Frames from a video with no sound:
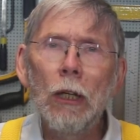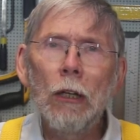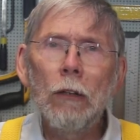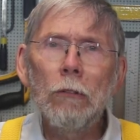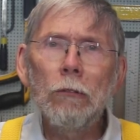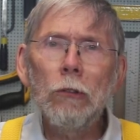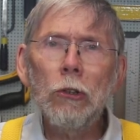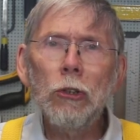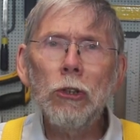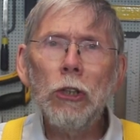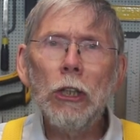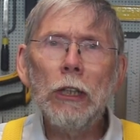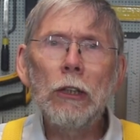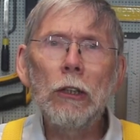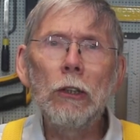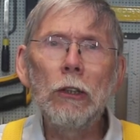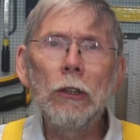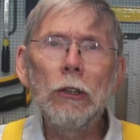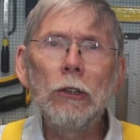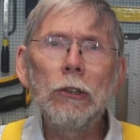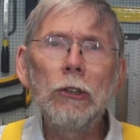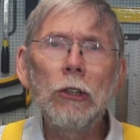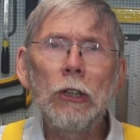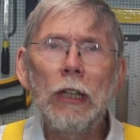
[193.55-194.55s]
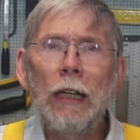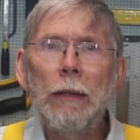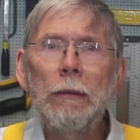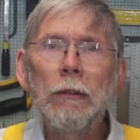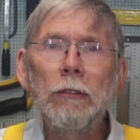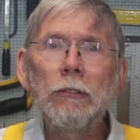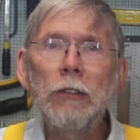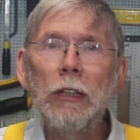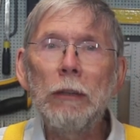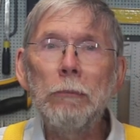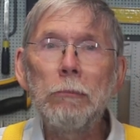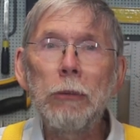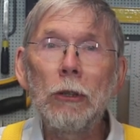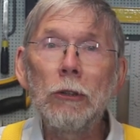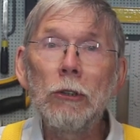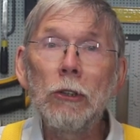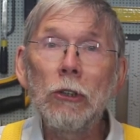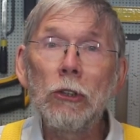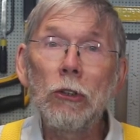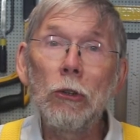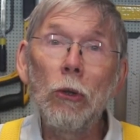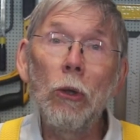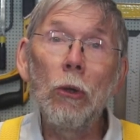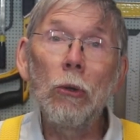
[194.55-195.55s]
For sheet goods, an MFT plunge
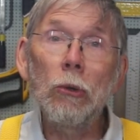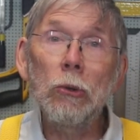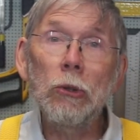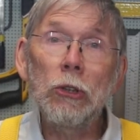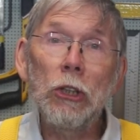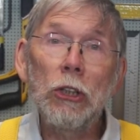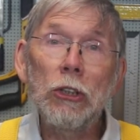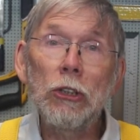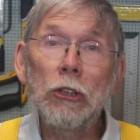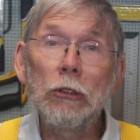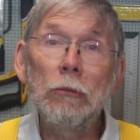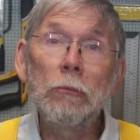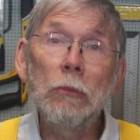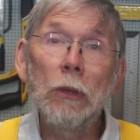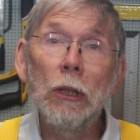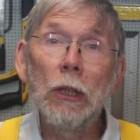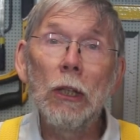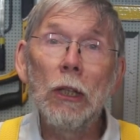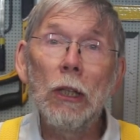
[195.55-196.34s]
saw system